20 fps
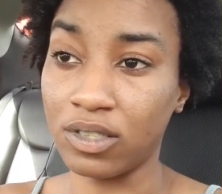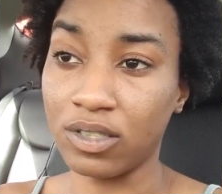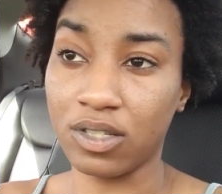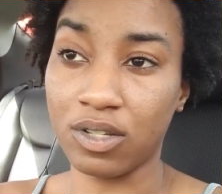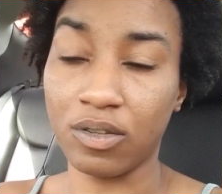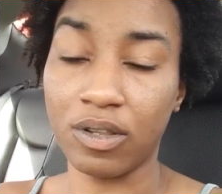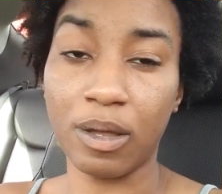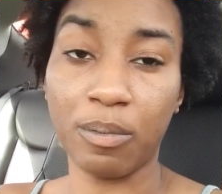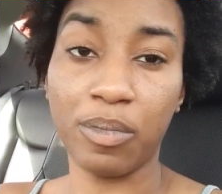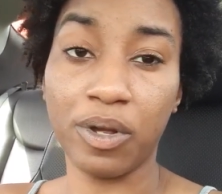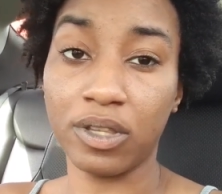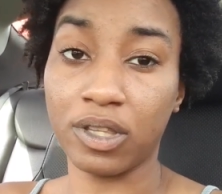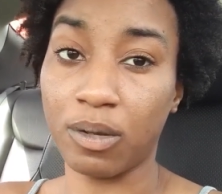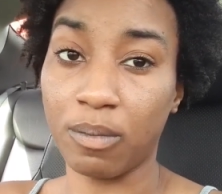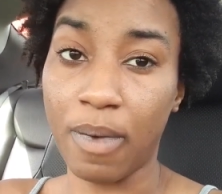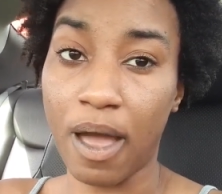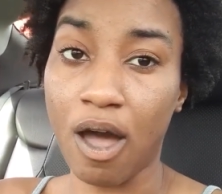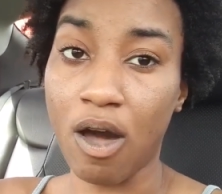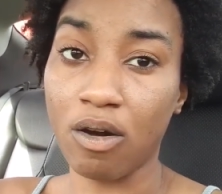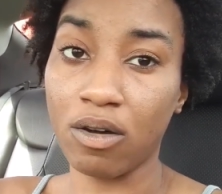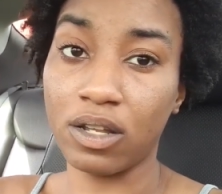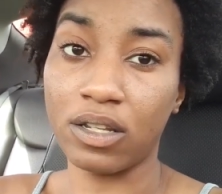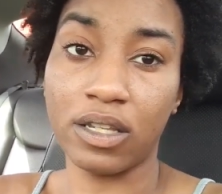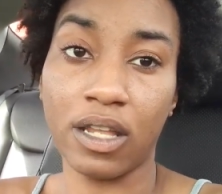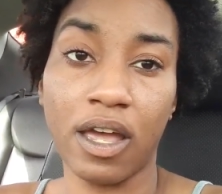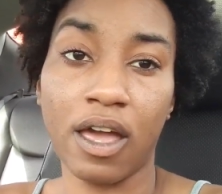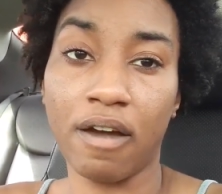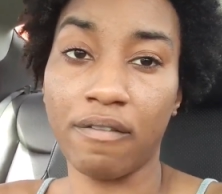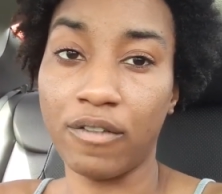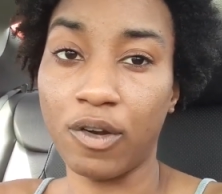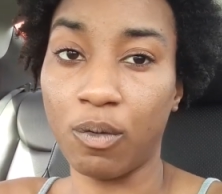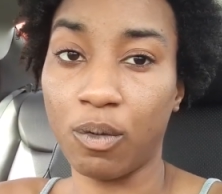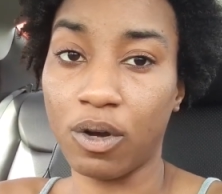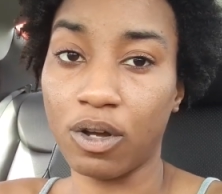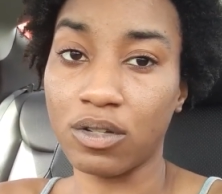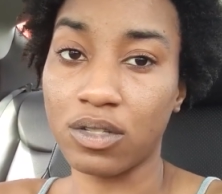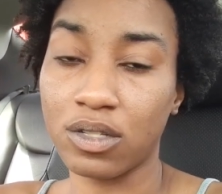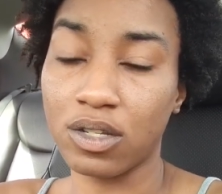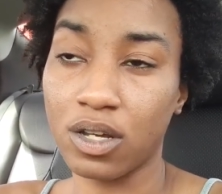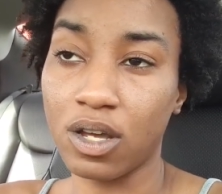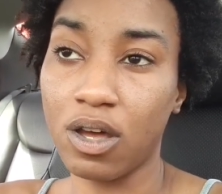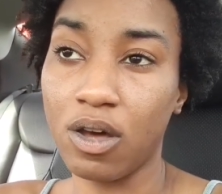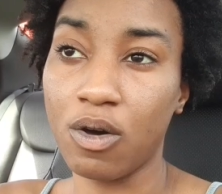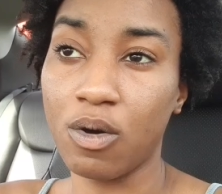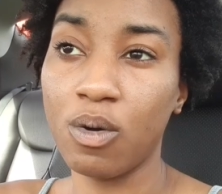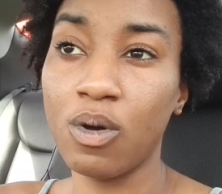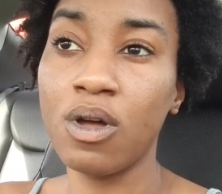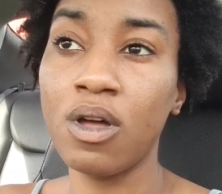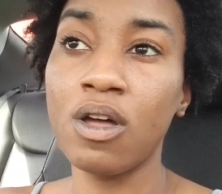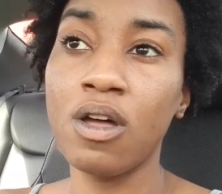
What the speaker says: and so they put them out and they have nowhere else to go.